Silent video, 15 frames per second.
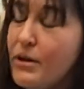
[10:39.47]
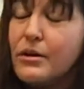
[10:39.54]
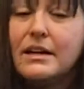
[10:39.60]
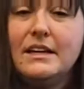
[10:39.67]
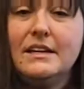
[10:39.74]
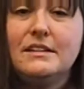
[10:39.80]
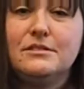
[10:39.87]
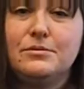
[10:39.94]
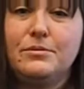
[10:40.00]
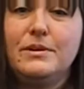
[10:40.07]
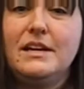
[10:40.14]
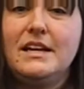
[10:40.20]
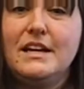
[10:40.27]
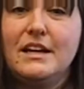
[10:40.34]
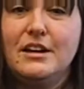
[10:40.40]
He's
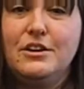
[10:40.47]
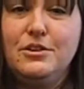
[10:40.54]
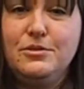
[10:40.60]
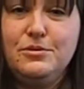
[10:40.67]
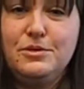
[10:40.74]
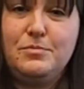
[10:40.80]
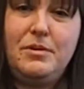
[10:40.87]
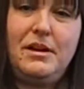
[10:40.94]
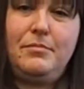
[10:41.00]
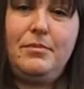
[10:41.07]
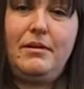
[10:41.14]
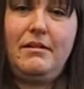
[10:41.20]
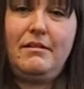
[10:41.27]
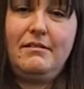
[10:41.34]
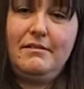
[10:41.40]
reading a
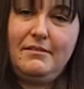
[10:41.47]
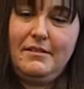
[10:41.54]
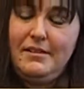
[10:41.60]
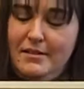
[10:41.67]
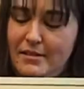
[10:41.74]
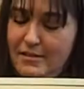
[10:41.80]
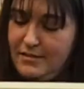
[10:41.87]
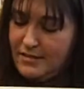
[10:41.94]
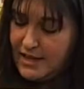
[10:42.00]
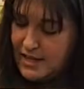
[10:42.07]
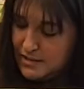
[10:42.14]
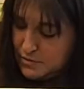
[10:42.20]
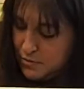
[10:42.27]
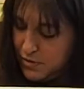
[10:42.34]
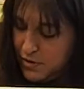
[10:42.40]
newspaper.
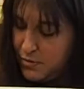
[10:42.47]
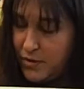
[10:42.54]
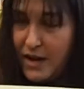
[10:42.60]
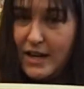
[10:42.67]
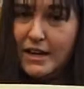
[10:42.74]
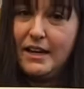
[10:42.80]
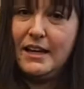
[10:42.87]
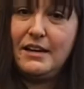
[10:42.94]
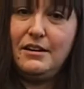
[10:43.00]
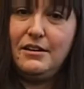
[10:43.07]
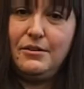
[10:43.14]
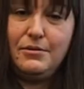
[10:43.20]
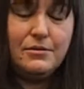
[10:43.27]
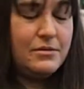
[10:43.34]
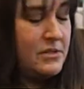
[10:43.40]
That's one way to get
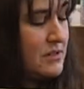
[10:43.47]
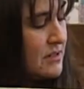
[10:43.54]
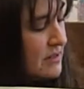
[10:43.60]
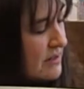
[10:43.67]
news.